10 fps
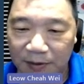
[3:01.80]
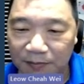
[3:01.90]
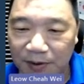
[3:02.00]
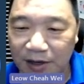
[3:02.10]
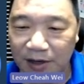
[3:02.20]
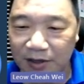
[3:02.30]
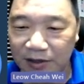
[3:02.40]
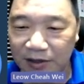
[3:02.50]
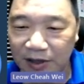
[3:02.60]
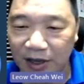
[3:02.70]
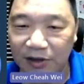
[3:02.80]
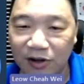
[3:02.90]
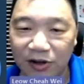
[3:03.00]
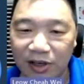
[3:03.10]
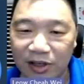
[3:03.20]
people
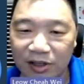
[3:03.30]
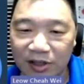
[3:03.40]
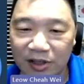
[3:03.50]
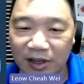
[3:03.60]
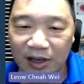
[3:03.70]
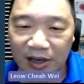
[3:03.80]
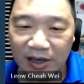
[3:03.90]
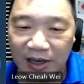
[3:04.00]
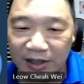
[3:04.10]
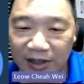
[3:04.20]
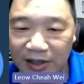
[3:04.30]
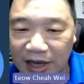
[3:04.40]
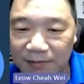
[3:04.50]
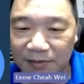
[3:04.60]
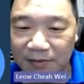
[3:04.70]
can log in at the
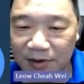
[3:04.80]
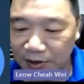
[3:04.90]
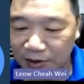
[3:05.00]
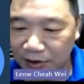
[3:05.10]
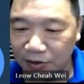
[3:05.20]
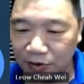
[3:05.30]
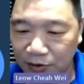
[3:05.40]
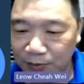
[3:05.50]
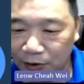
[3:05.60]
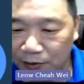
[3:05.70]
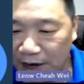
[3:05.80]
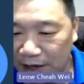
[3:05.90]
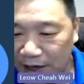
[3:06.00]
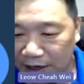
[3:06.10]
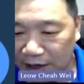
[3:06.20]
time to
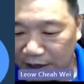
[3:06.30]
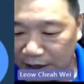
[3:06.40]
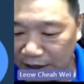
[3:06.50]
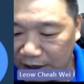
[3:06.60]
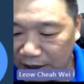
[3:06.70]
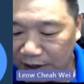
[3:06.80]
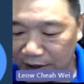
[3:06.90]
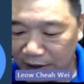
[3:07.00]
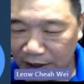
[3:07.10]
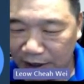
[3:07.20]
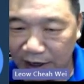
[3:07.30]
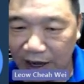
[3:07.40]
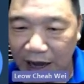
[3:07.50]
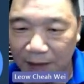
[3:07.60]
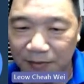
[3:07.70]
provide
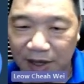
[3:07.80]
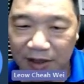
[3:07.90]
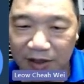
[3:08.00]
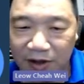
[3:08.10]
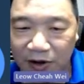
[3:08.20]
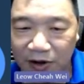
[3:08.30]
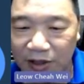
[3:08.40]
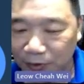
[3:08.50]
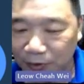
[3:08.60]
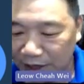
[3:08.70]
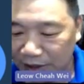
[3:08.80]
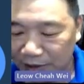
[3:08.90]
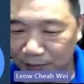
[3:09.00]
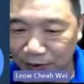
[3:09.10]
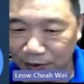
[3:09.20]
update on the
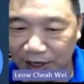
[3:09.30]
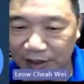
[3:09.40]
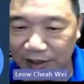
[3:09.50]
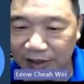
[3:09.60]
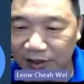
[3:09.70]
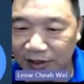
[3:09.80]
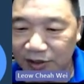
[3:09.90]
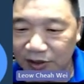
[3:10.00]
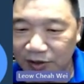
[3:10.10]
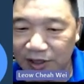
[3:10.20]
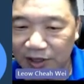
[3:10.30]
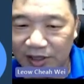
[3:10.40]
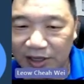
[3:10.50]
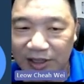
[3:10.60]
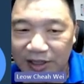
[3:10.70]
production process. So
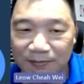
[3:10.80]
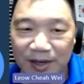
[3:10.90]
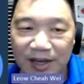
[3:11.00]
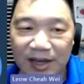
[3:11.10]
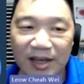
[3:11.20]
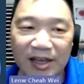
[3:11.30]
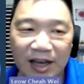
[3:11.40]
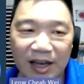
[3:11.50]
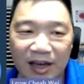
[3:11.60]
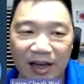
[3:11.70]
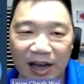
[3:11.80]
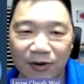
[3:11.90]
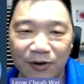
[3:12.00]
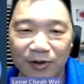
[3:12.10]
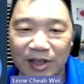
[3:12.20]
this is a typical
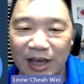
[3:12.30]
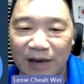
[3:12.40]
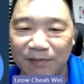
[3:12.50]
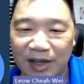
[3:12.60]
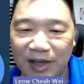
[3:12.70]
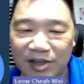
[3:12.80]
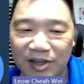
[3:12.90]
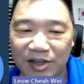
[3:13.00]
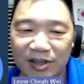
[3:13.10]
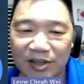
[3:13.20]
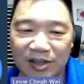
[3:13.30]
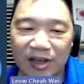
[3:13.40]
IoT application